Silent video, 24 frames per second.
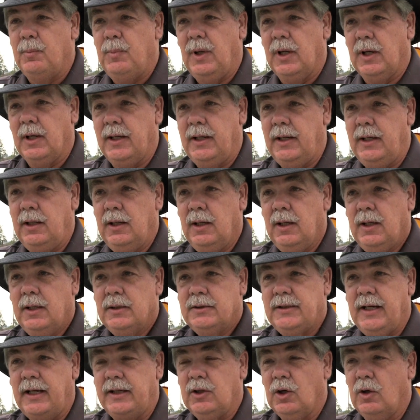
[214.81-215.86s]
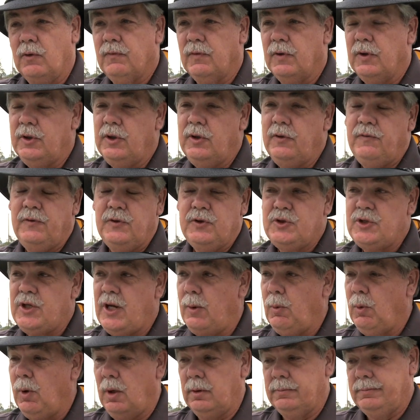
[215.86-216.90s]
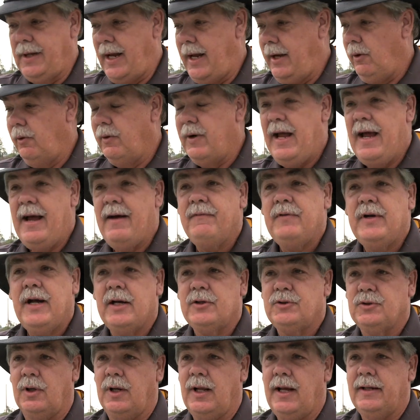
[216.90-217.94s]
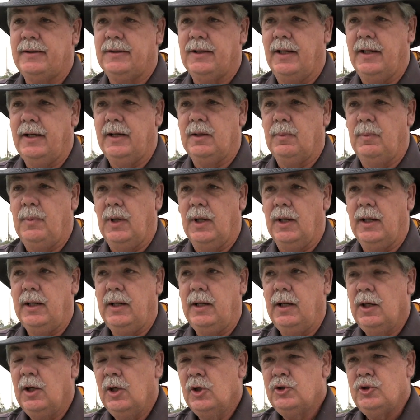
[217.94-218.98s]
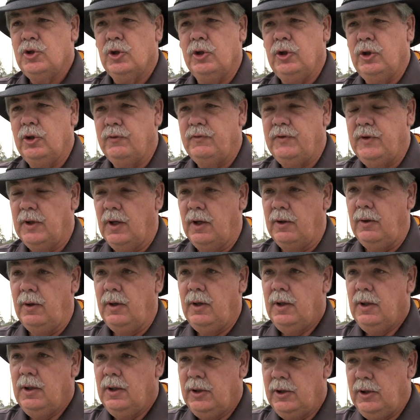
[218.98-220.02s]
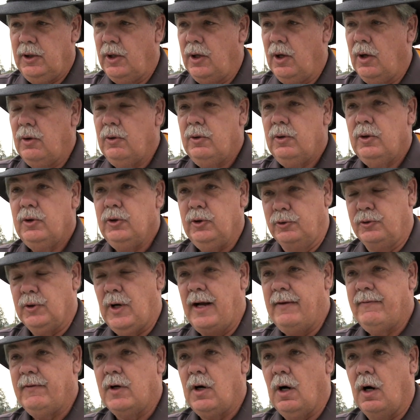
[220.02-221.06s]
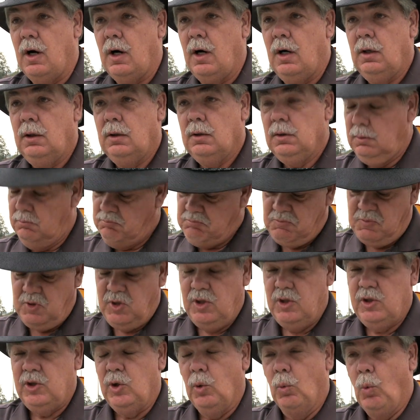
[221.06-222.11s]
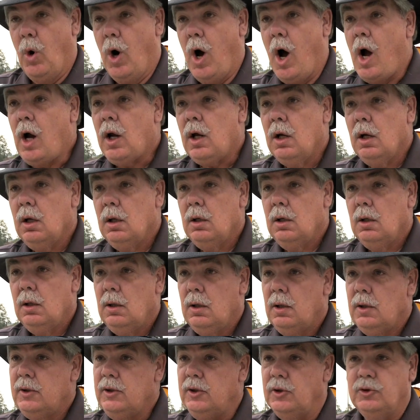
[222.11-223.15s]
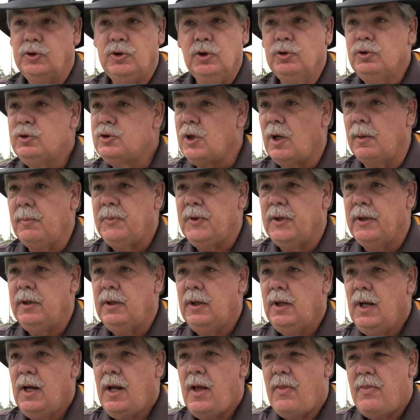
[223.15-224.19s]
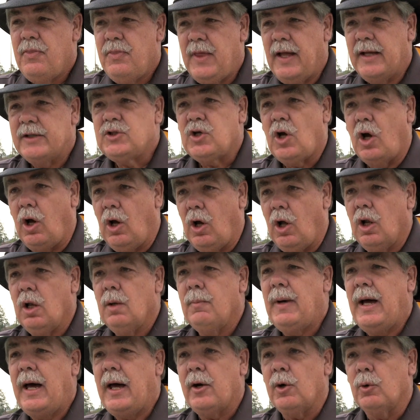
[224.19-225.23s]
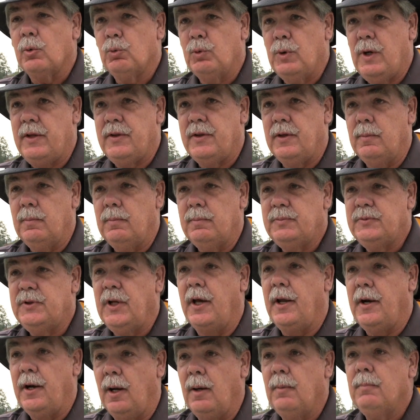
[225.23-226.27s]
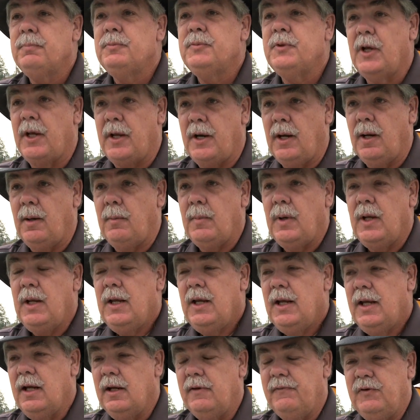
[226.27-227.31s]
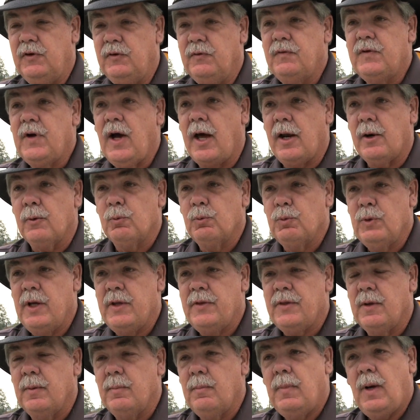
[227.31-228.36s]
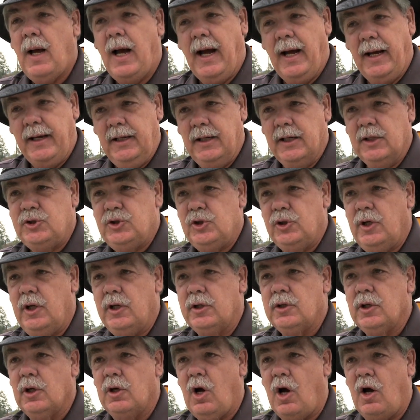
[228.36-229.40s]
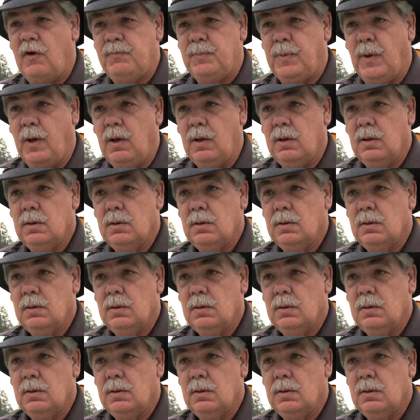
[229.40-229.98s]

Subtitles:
ability take over. And if you say, well, I don't have natural athletic ability. Sure you do. You know, you drive a car, you walk, you do something. That's all about a rhythm. Da-dum, da-dum. And if you've got a rhythm, I can get you to hit the golf ball.